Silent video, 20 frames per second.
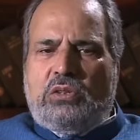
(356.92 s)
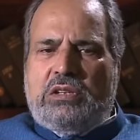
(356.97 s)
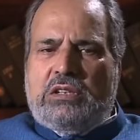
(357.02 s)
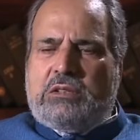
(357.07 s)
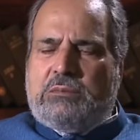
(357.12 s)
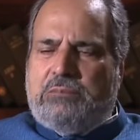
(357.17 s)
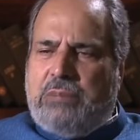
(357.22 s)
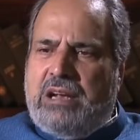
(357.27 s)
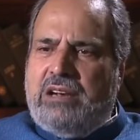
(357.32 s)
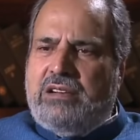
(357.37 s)

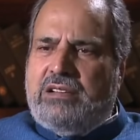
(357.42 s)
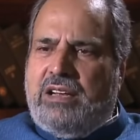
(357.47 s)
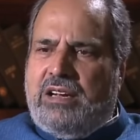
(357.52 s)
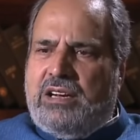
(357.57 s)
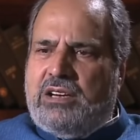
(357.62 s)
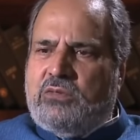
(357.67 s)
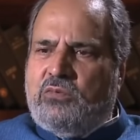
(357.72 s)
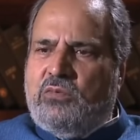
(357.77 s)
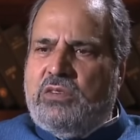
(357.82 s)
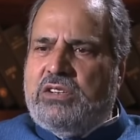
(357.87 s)
dispel
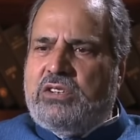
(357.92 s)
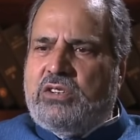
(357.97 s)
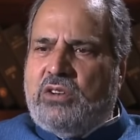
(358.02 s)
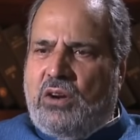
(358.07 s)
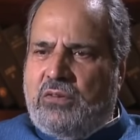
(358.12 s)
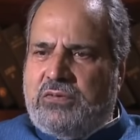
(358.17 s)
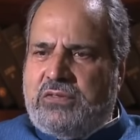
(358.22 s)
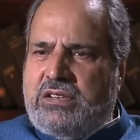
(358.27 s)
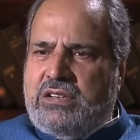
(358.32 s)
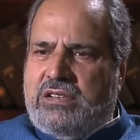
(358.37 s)
that, we
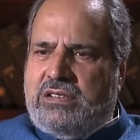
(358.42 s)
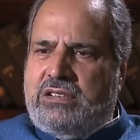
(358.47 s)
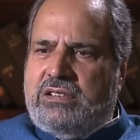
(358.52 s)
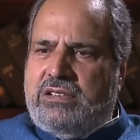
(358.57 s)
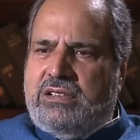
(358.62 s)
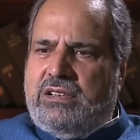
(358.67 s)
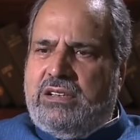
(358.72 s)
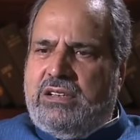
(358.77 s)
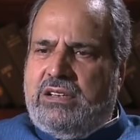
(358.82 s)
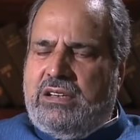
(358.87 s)
drafted
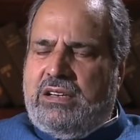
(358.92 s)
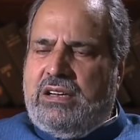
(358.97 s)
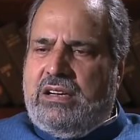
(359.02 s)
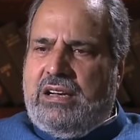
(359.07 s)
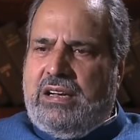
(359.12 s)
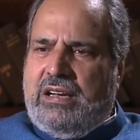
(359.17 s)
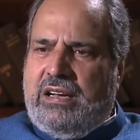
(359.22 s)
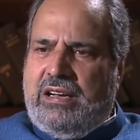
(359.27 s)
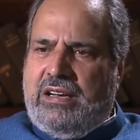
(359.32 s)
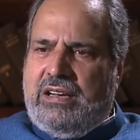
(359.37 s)

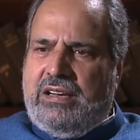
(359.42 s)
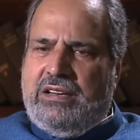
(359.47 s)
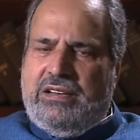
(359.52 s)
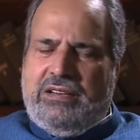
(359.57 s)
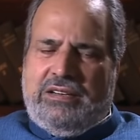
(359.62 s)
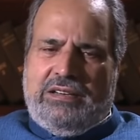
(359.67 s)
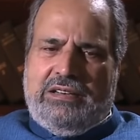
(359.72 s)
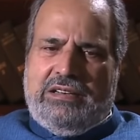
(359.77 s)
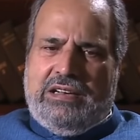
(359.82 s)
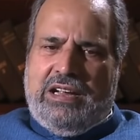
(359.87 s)

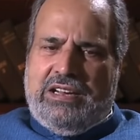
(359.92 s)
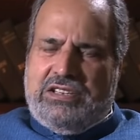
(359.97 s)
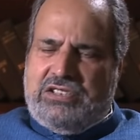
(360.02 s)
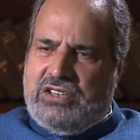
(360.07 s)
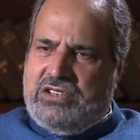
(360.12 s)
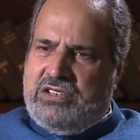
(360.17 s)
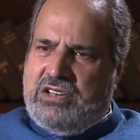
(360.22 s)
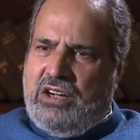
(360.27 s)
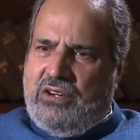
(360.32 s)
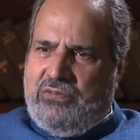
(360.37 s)
a, the
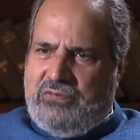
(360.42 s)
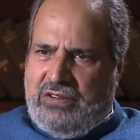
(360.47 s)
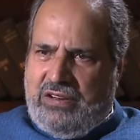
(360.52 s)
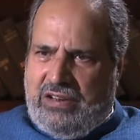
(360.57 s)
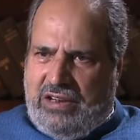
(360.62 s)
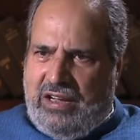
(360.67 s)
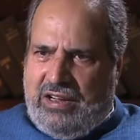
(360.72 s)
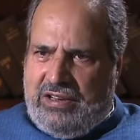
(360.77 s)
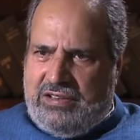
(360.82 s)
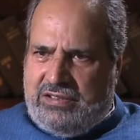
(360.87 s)
agenda of
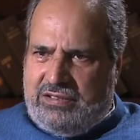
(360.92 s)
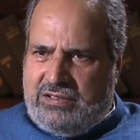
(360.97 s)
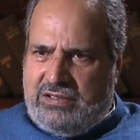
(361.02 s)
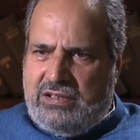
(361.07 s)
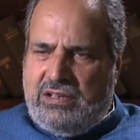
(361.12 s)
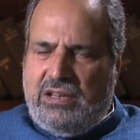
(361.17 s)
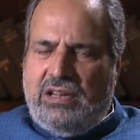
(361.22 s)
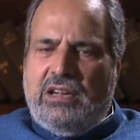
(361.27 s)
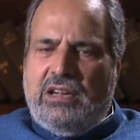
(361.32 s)
alliance